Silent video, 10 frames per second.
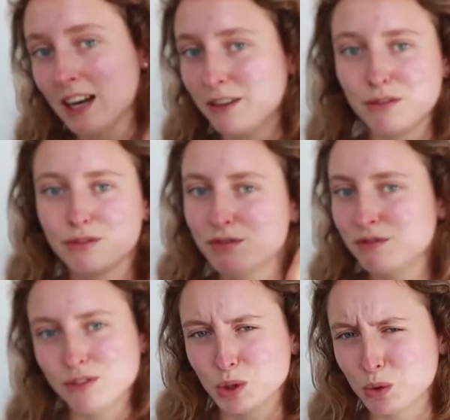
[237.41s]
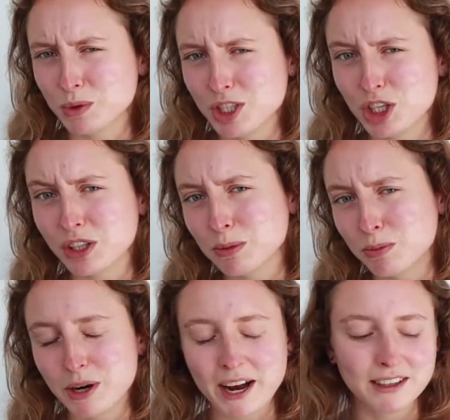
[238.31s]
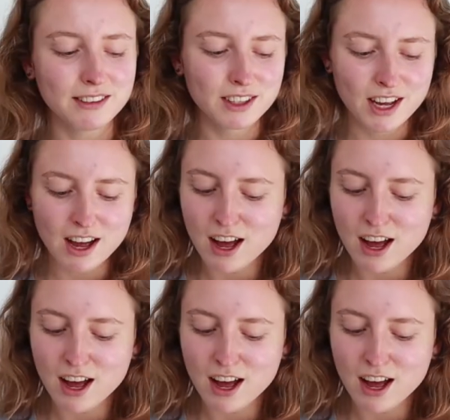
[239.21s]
kind of the original brand,